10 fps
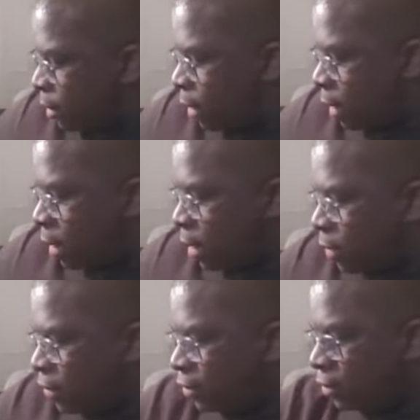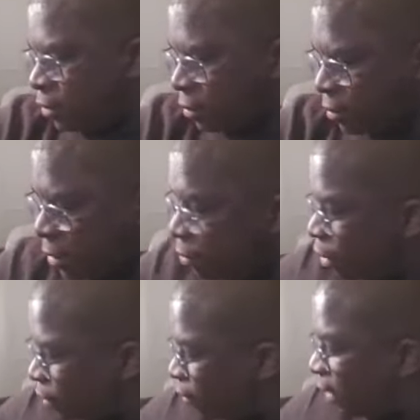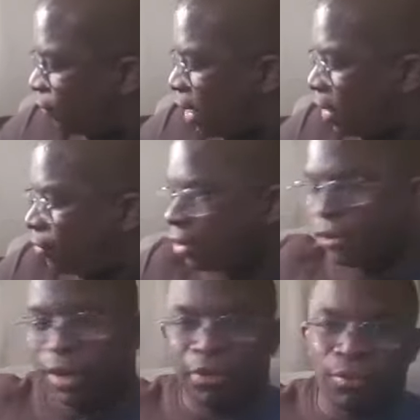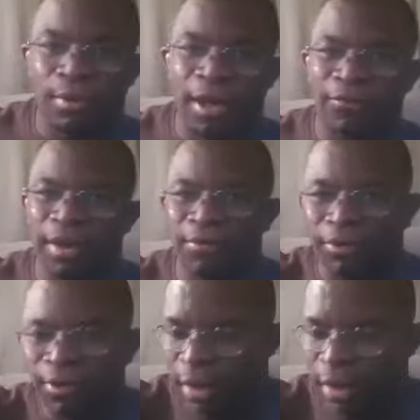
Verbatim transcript: And I'm going to save that one because that's one of my favorites.